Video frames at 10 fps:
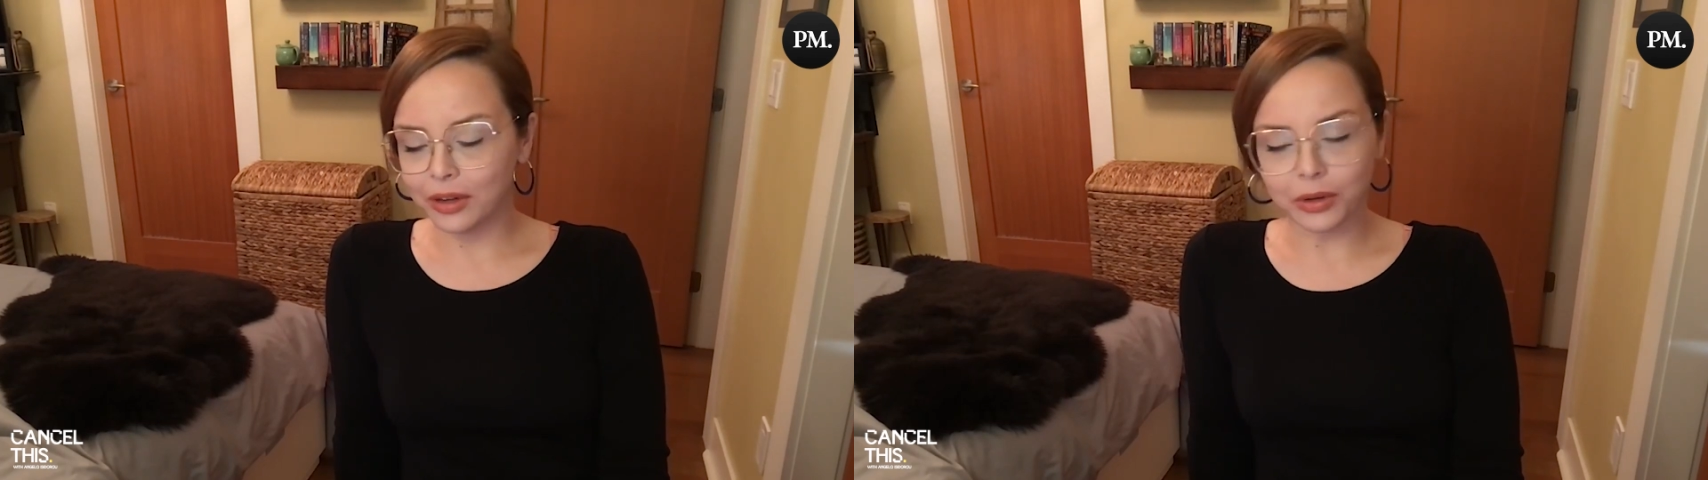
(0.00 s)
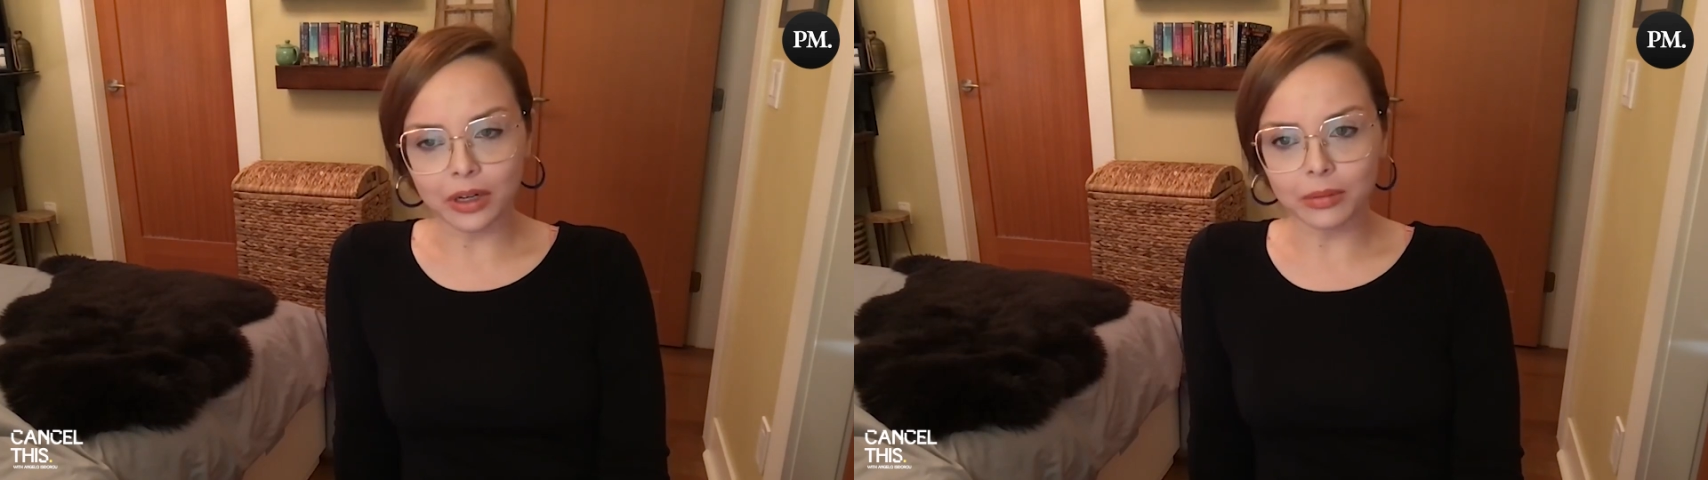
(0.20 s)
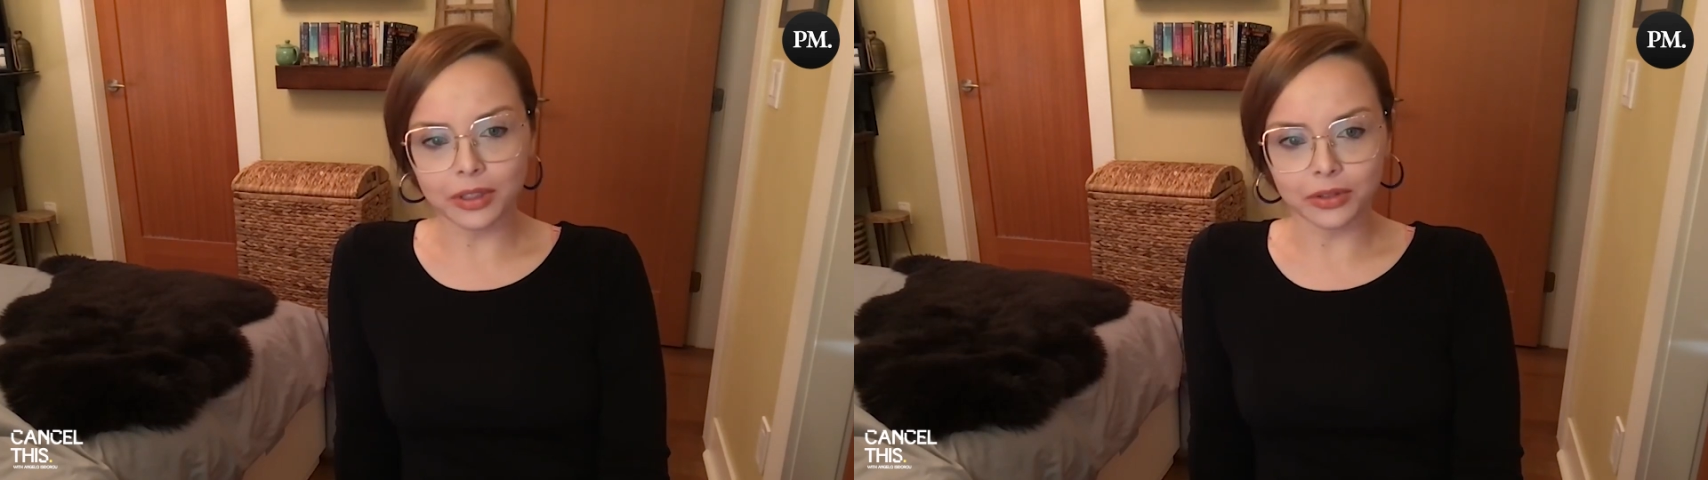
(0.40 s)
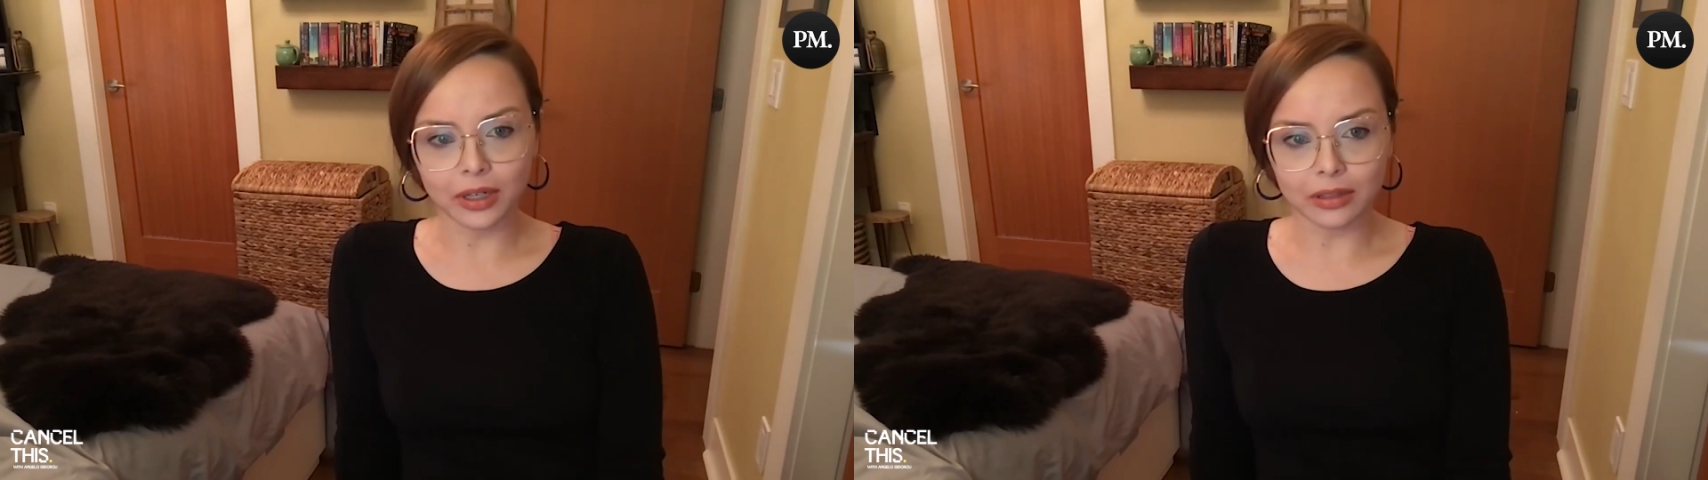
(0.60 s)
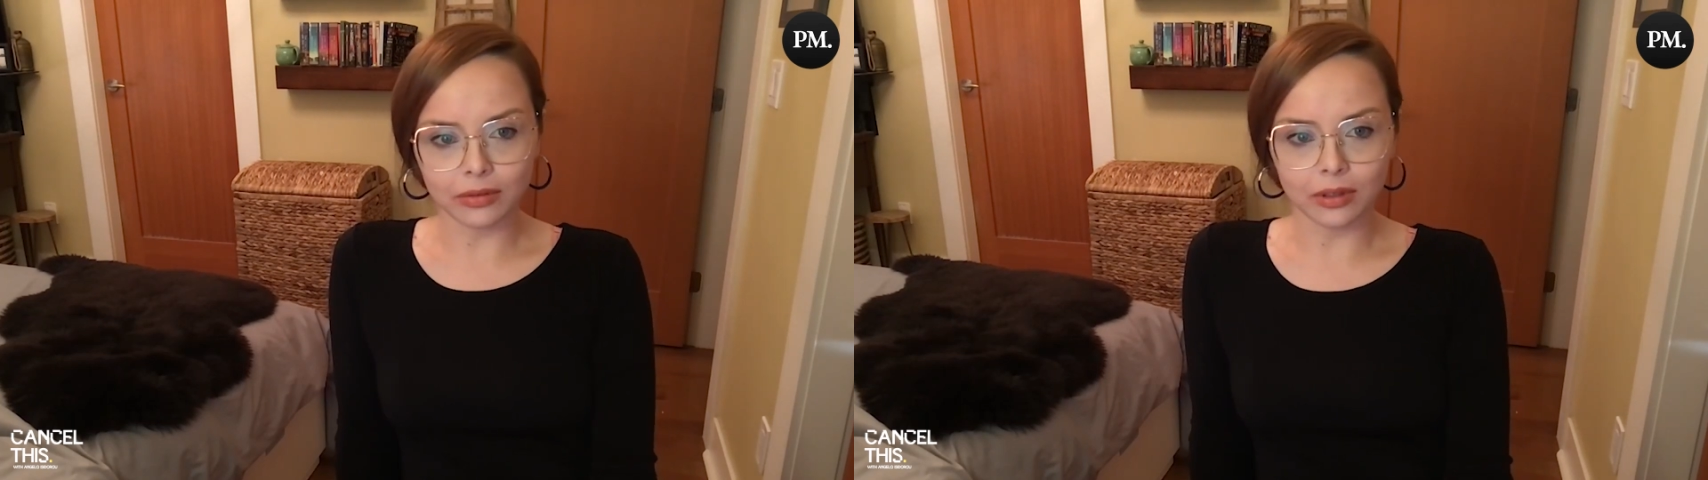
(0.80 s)
incredibly
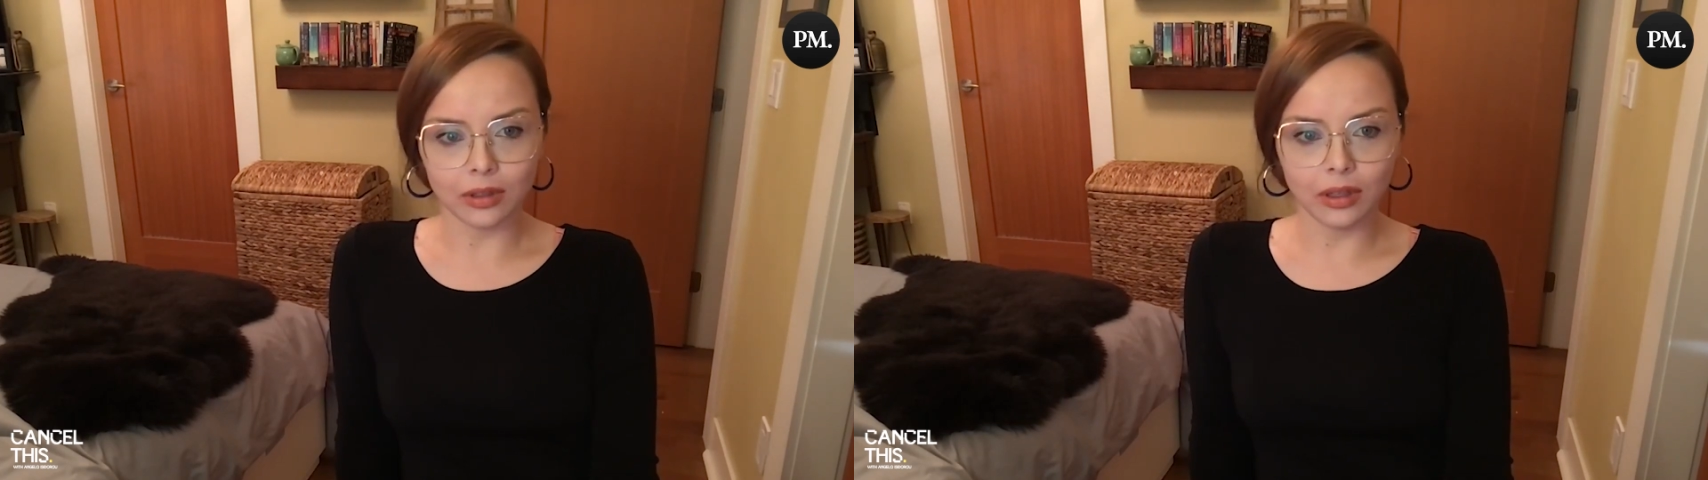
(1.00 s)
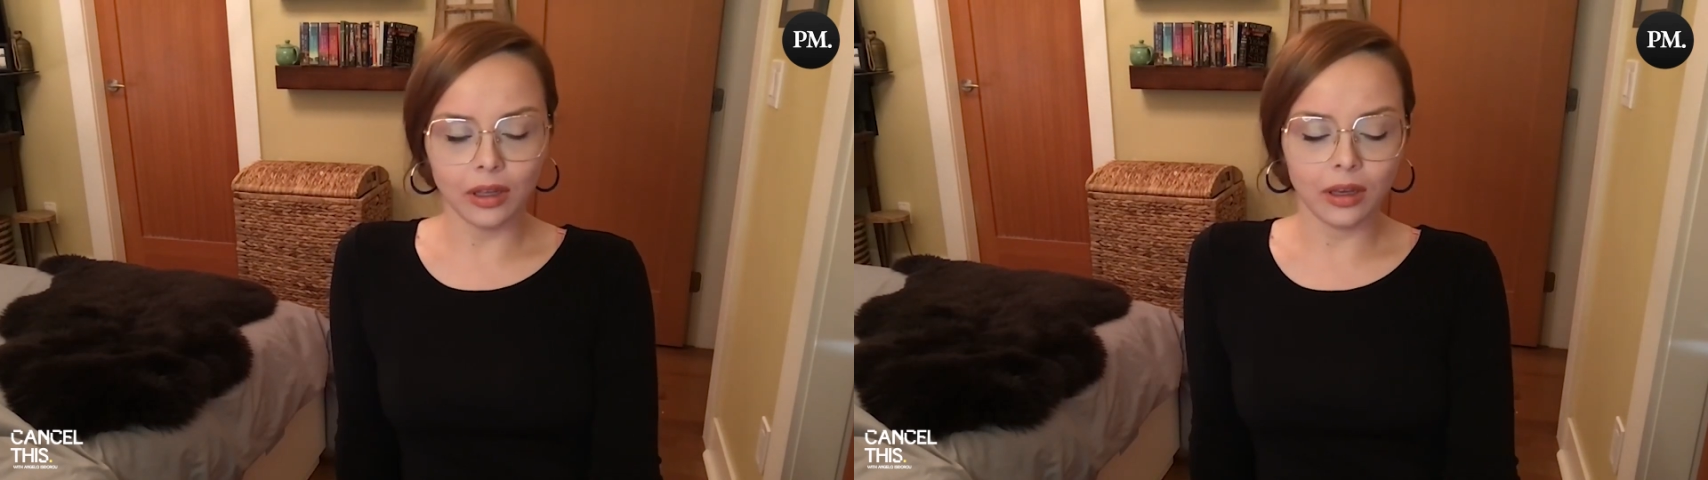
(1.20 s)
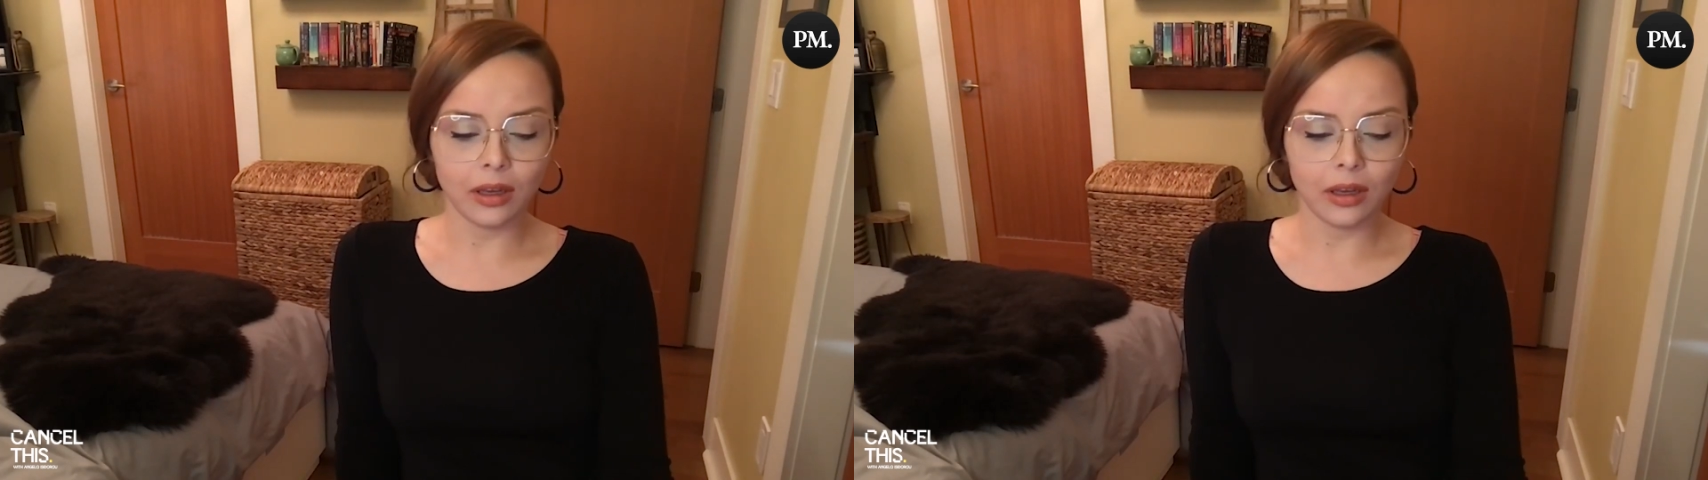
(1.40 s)
stressful.